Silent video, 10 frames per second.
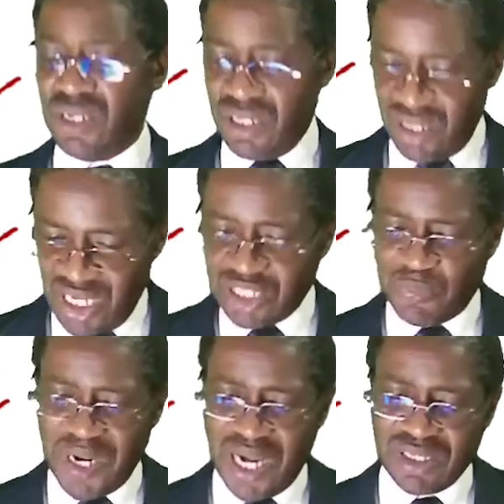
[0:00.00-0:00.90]
This
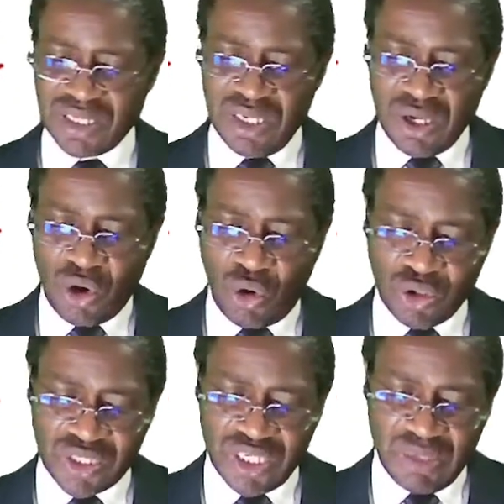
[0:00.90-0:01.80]
plant
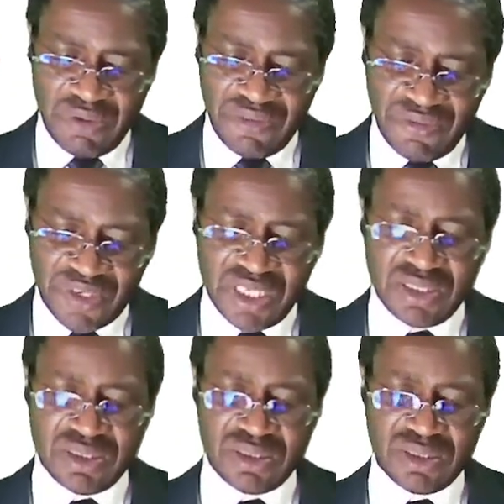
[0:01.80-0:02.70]
costed me
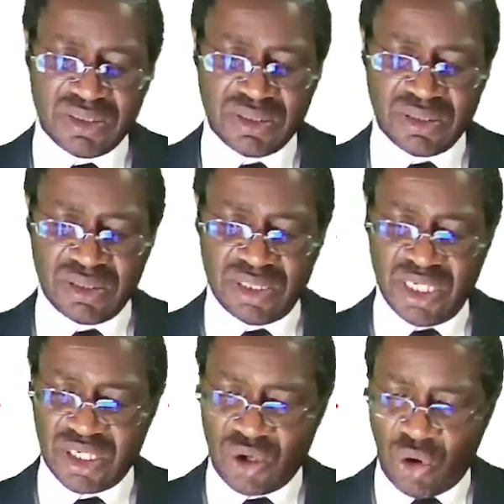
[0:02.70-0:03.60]
15.
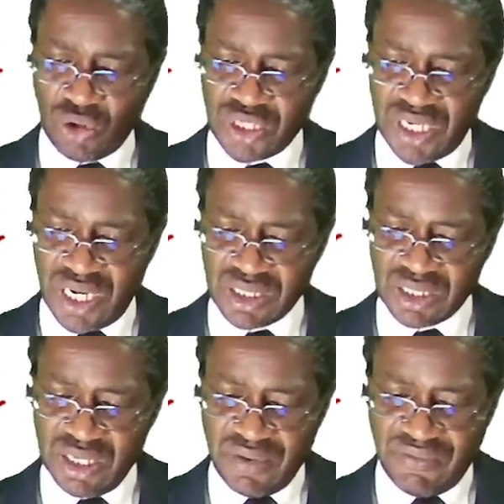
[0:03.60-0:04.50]
It costed us
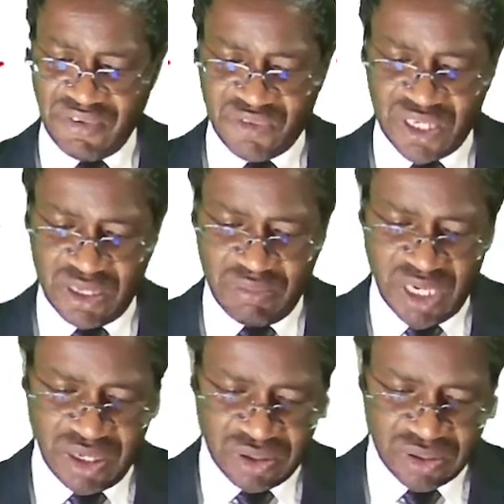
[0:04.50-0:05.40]
15
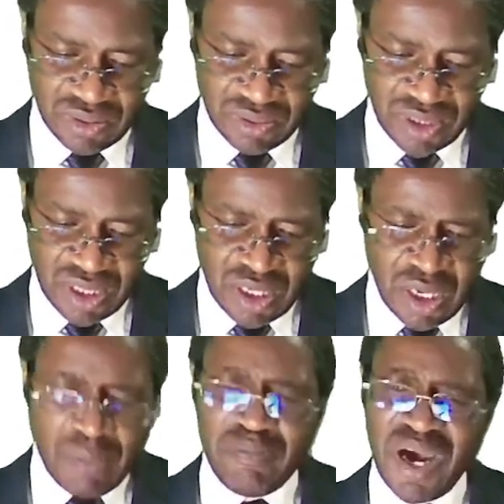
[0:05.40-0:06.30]
million.
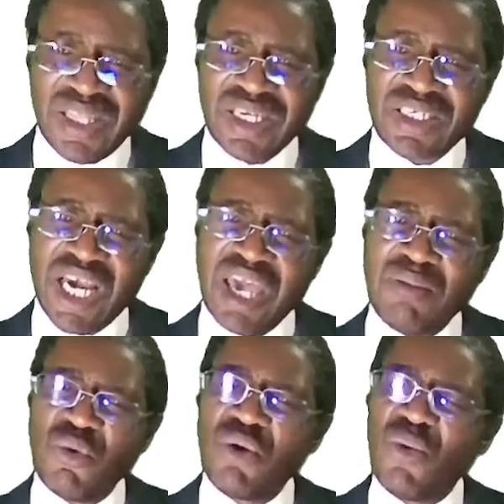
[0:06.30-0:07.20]
By the time
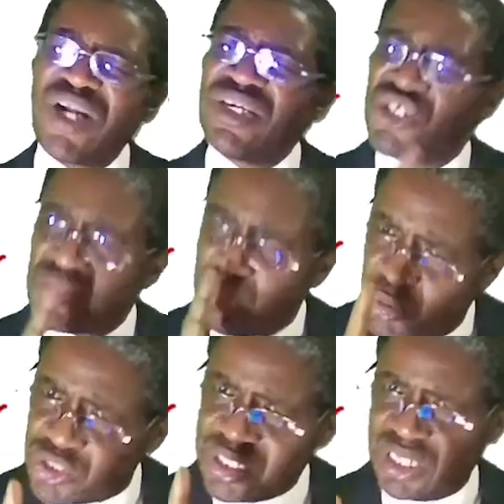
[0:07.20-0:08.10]
we were
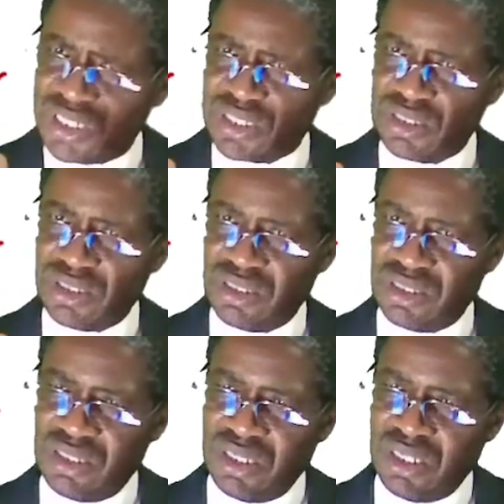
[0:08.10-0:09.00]
disposing it,
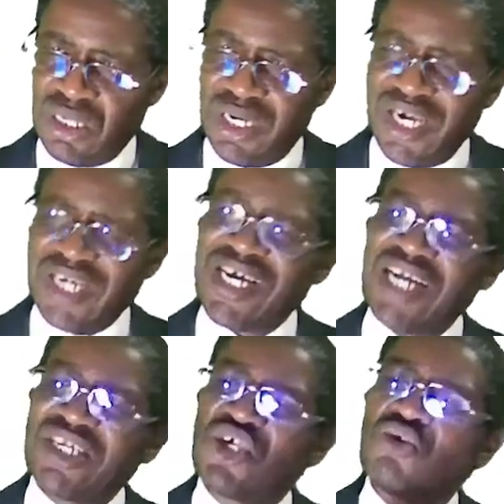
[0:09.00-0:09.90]
it
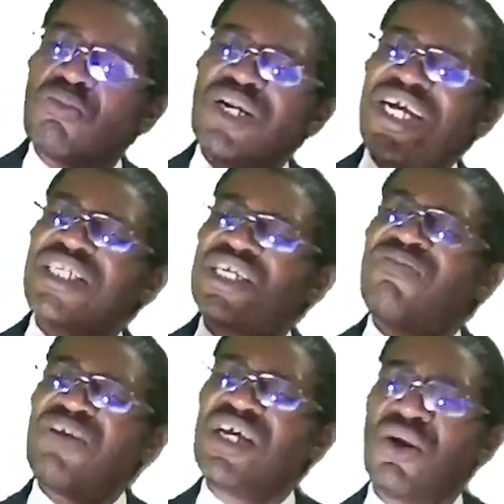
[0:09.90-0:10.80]
had
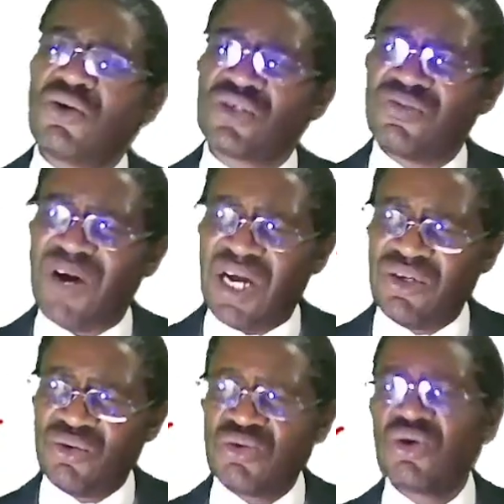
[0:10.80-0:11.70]
cumulatively lost
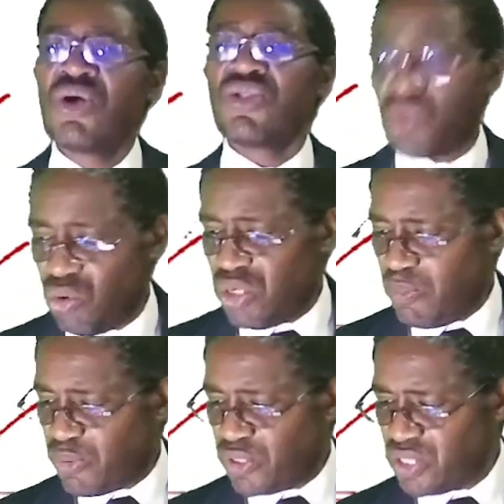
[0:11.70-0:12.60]
value through
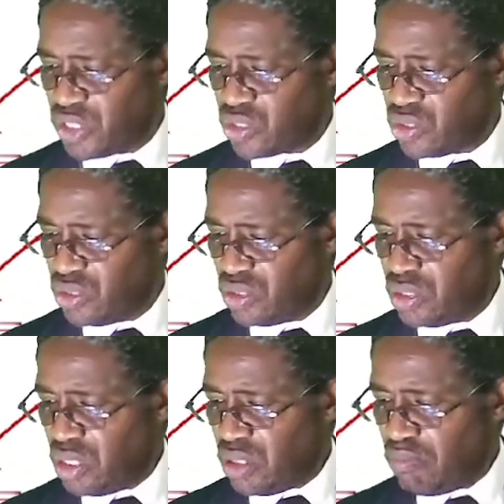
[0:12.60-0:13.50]
depreciation
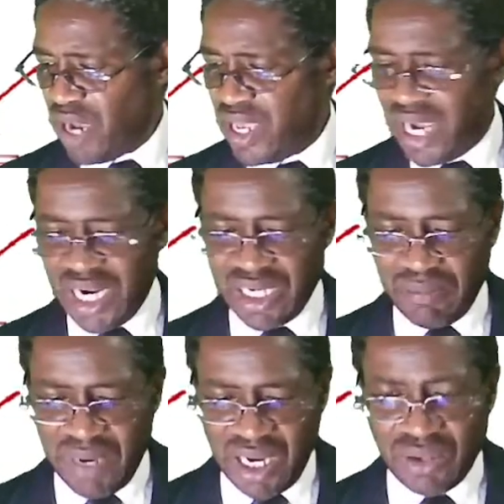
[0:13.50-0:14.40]
by an
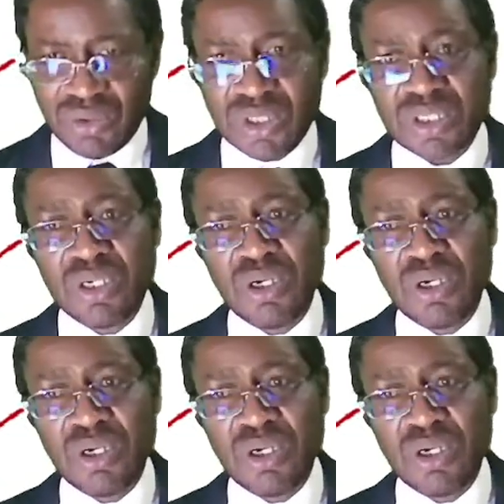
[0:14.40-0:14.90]
amount